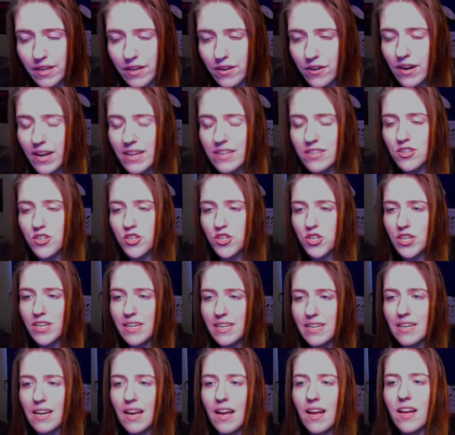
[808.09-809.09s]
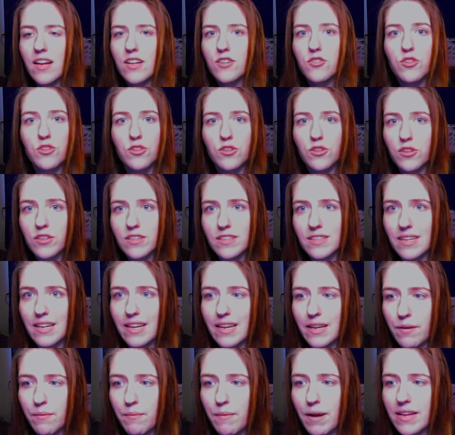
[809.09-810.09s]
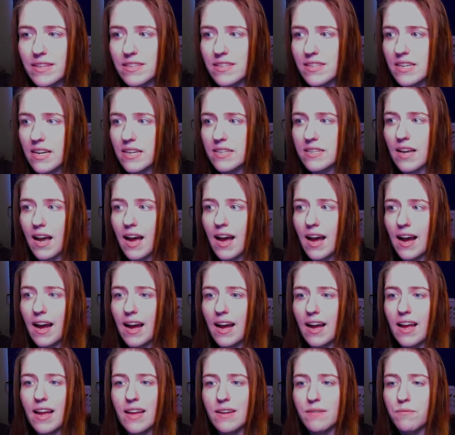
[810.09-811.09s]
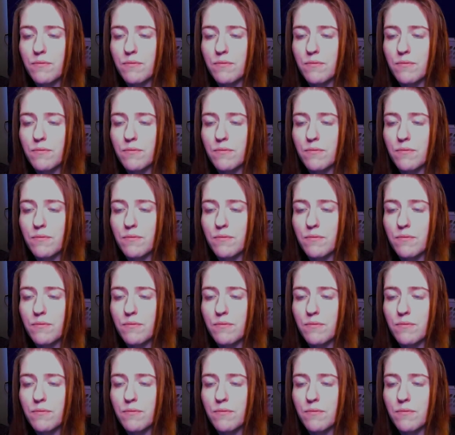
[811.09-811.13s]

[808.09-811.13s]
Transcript: And she just looks at him and says, and